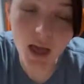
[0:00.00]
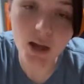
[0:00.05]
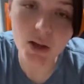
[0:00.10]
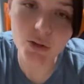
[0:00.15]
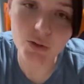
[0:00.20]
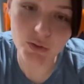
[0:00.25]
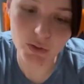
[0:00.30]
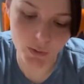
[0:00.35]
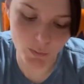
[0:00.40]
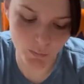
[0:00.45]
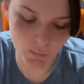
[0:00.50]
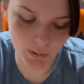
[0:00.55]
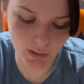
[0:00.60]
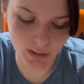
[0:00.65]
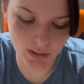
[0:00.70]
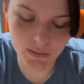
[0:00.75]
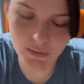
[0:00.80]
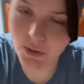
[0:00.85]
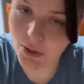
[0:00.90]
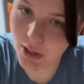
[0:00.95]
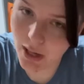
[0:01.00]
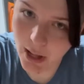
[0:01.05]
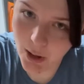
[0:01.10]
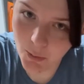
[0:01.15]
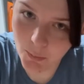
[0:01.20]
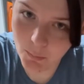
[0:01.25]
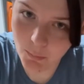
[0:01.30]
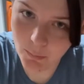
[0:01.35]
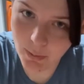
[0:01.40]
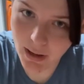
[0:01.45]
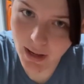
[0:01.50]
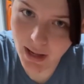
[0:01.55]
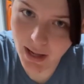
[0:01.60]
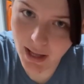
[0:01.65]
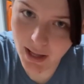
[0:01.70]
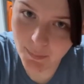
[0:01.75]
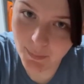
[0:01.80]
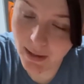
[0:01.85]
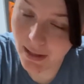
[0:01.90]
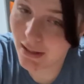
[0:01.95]
So we're going to start out by
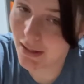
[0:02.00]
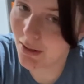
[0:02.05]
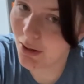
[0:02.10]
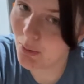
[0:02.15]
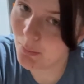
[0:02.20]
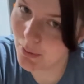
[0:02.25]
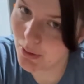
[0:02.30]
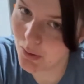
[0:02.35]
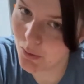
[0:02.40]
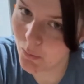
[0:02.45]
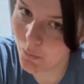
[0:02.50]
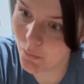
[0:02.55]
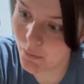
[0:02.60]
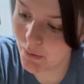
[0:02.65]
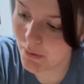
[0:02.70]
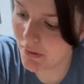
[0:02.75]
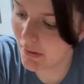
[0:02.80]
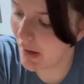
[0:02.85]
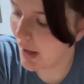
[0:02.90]
packing our bigger order.